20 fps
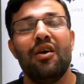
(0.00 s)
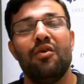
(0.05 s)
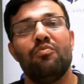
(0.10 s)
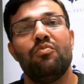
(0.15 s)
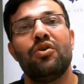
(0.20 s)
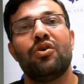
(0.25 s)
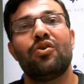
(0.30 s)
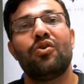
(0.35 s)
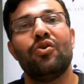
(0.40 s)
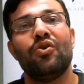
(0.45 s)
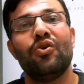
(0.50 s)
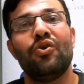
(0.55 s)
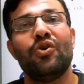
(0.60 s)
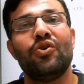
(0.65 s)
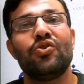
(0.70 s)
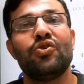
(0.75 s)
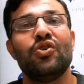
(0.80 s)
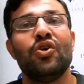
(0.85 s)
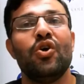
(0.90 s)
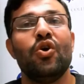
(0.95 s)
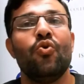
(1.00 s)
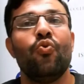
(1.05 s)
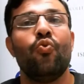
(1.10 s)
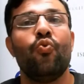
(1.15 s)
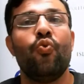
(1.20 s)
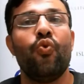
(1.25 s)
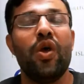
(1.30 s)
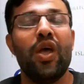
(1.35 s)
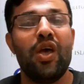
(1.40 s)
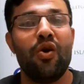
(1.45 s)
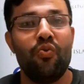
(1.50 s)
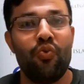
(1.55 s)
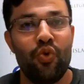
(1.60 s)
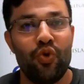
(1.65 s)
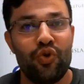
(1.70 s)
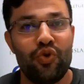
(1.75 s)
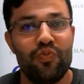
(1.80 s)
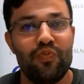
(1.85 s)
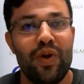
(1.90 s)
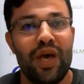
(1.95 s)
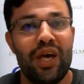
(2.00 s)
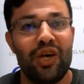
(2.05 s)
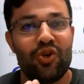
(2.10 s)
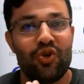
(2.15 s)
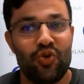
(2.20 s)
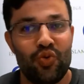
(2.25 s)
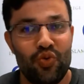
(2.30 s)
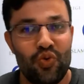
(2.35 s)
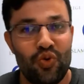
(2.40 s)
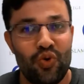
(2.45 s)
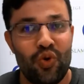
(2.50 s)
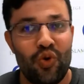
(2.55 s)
Because we would make sure